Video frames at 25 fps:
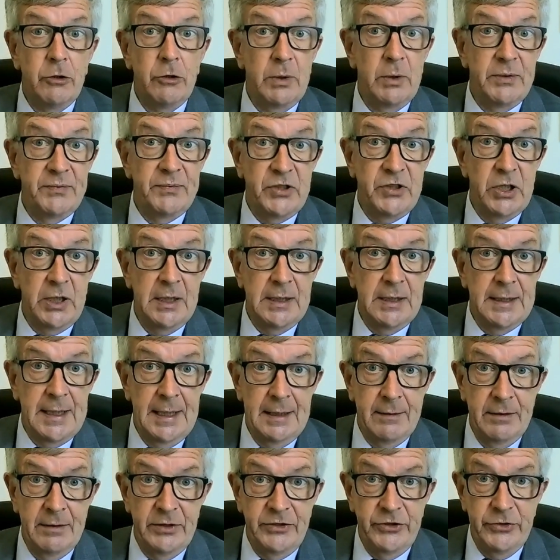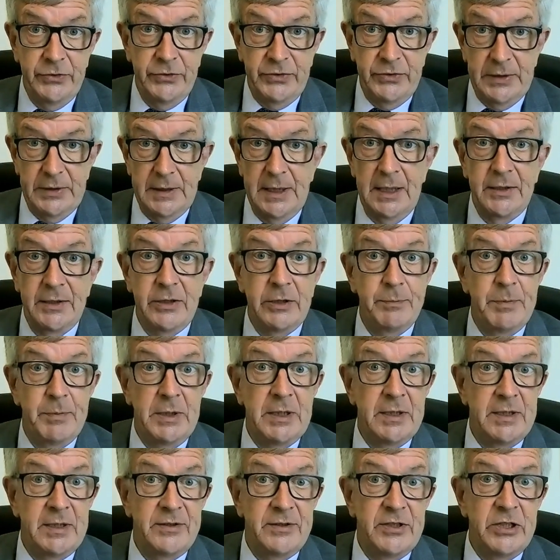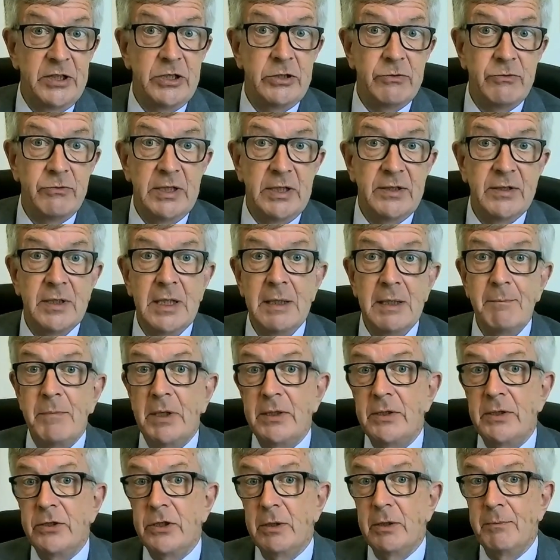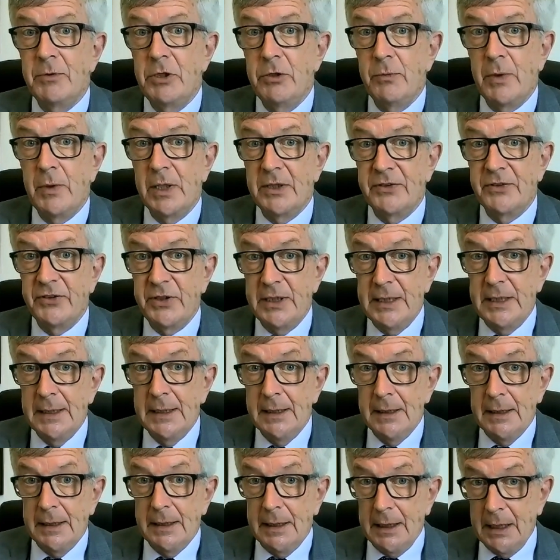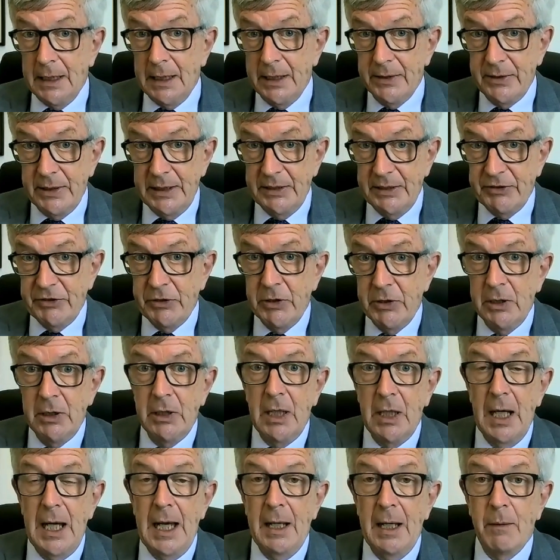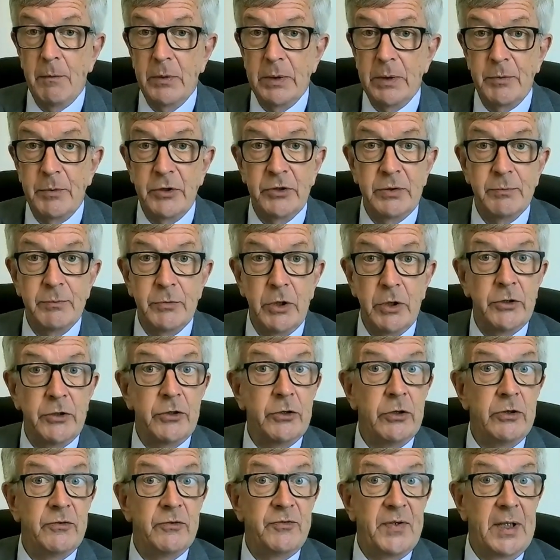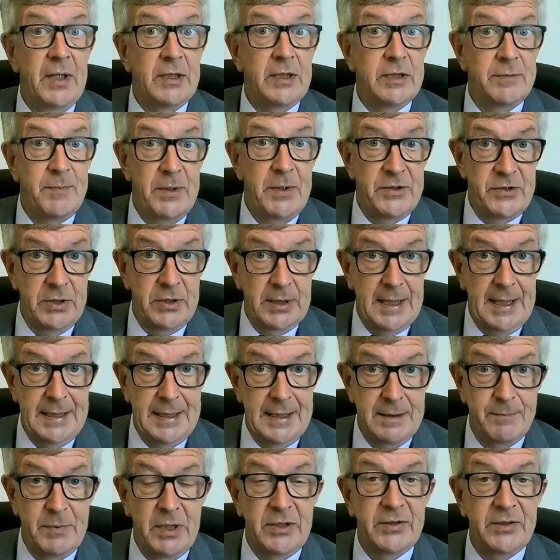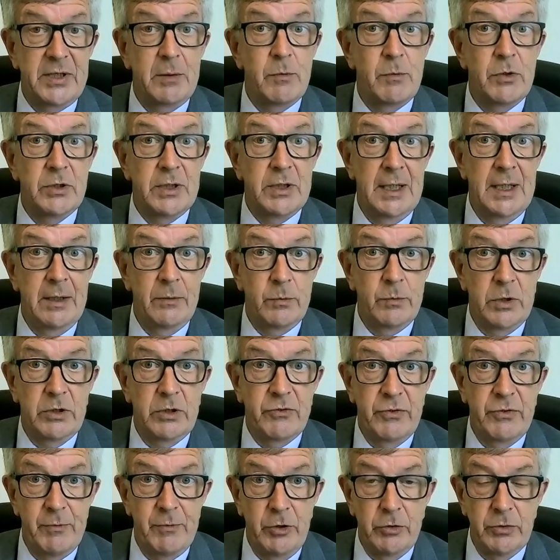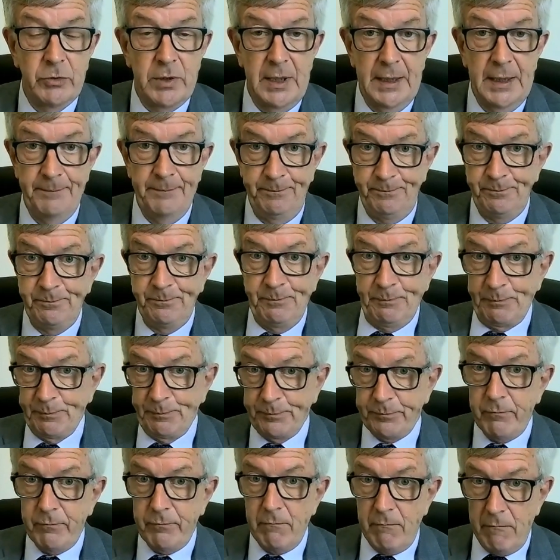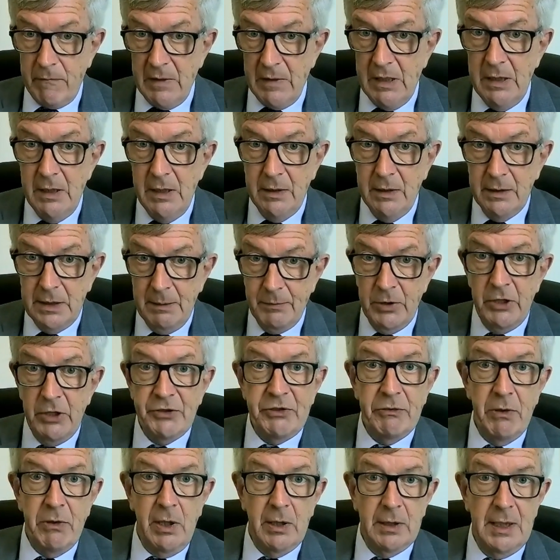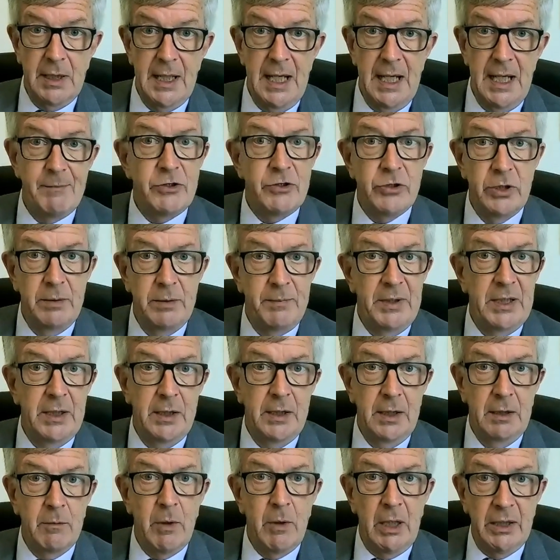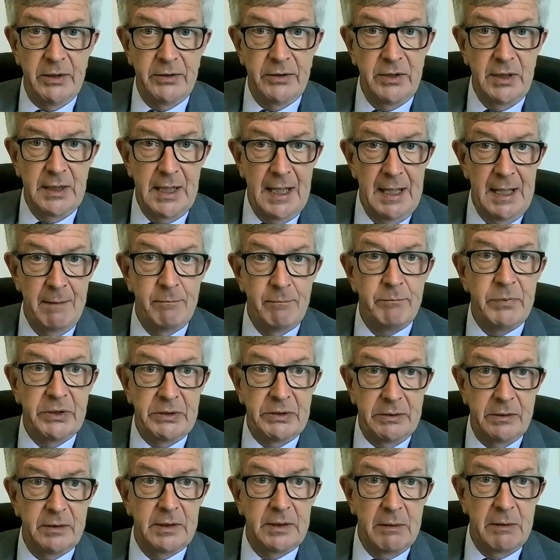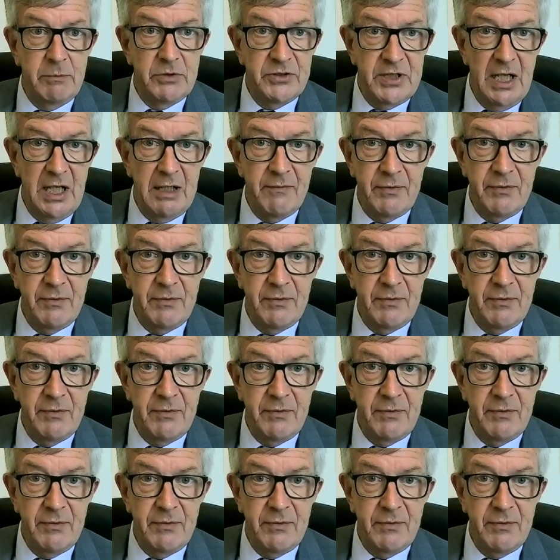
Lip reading: or who have childcare issues. And there's been a decision recently by the WRC on this, where the person brought an unfair dismissal case because they weren't allowed to work remotely. They brought the wrong claim. It should have been an equality claim, but they